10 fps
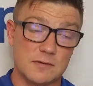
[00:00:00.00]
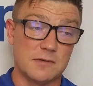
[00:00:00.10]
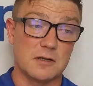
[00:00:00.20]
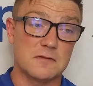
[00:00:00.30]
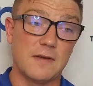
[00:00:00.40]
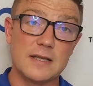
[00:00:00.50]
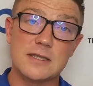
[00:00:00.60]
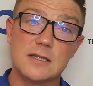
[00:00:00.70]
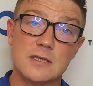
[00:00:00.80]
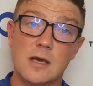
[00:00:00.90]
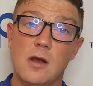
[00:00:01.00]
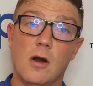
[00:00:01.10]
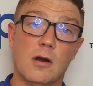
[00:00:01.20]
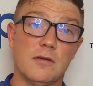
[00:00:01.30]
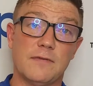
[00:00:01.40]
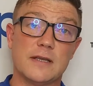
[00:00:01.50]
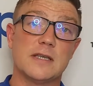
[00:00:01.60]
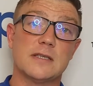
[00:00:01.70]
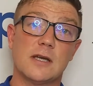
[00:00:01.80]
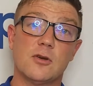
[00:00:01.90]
If there's fences, are the fences in